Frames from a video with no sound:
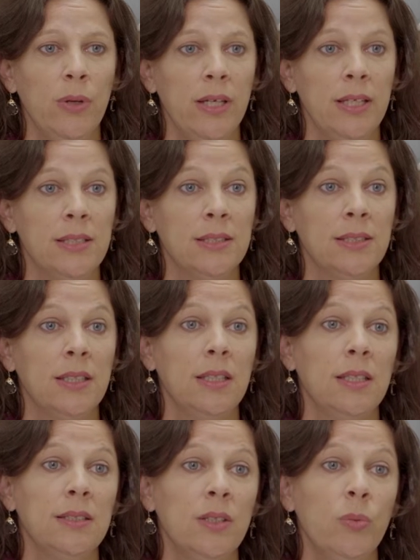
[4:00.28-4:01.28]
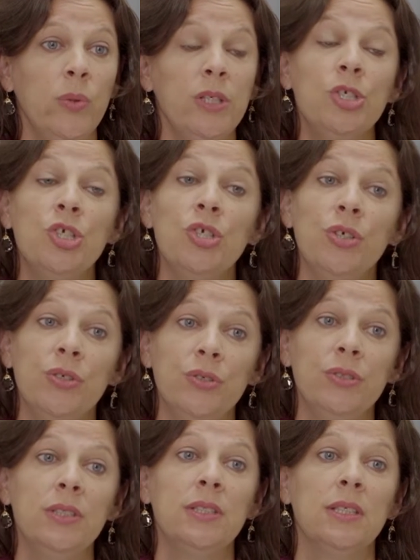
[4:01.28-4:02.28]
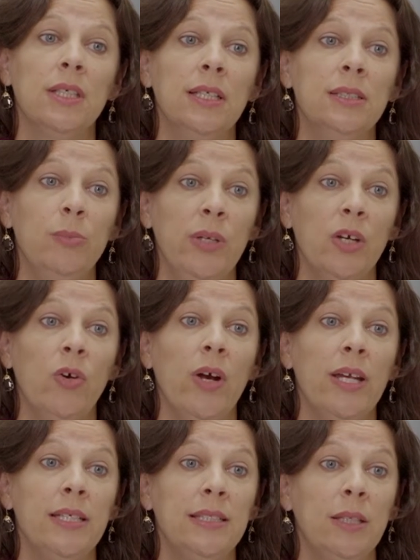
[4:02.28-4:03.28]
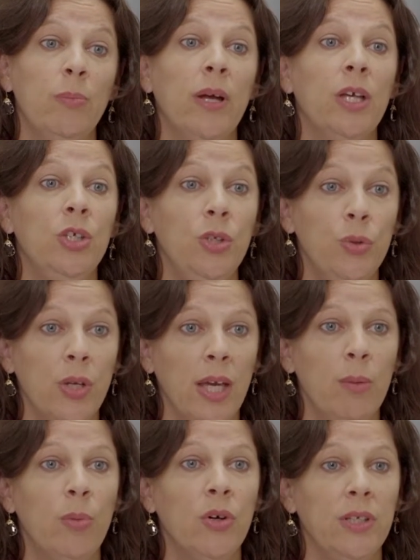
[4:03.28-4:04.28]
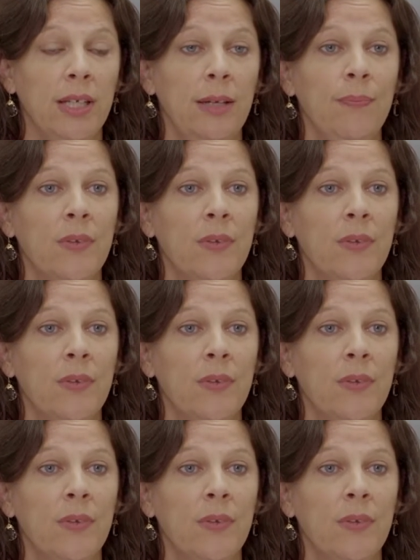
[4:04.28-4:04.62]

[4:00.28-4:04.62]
ways. So we choose to be accredited by a UK body